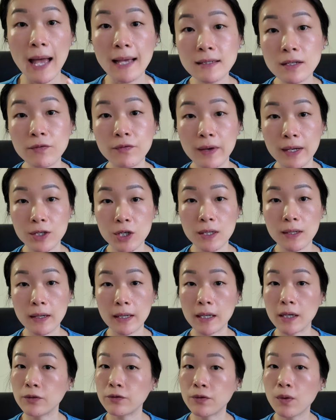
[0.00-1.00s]
As a
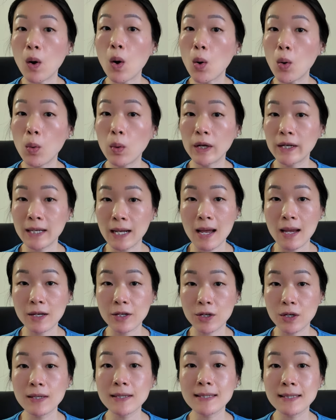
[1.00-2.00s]
vegetarian for over
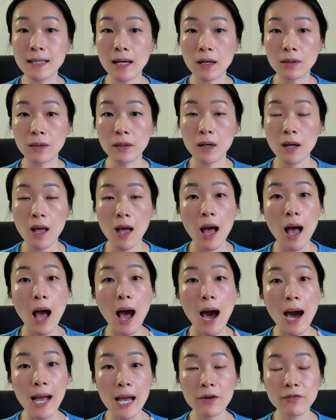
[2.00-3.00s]
ten years now,
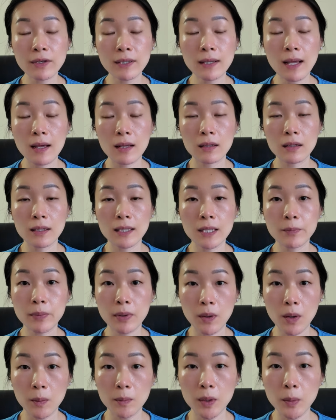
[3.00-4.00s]
I haven't had any
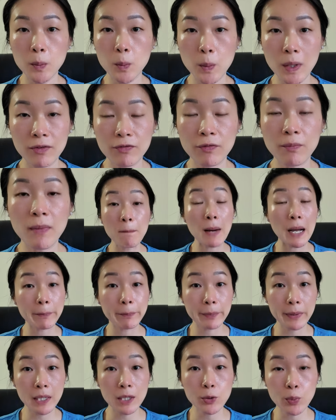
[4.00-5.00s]
problem with my
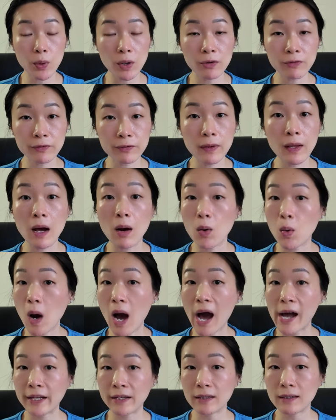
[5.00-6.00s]
B twelve or
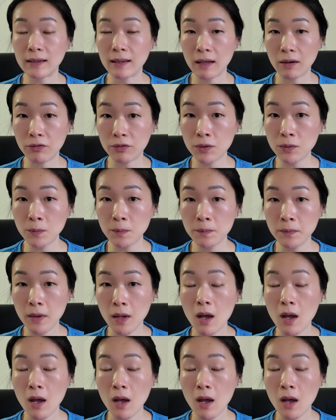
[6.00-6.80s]
iron level.